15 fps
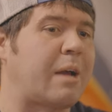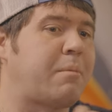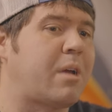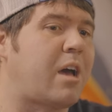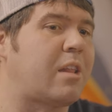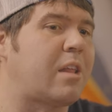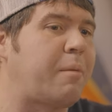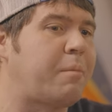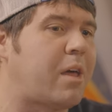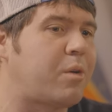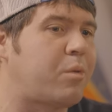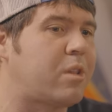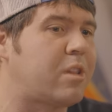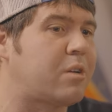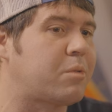I'm not, I'm not
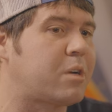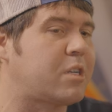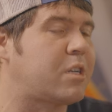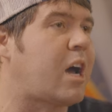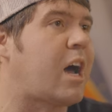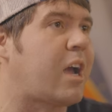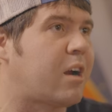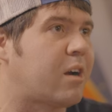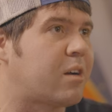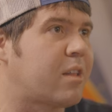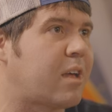the one to retire.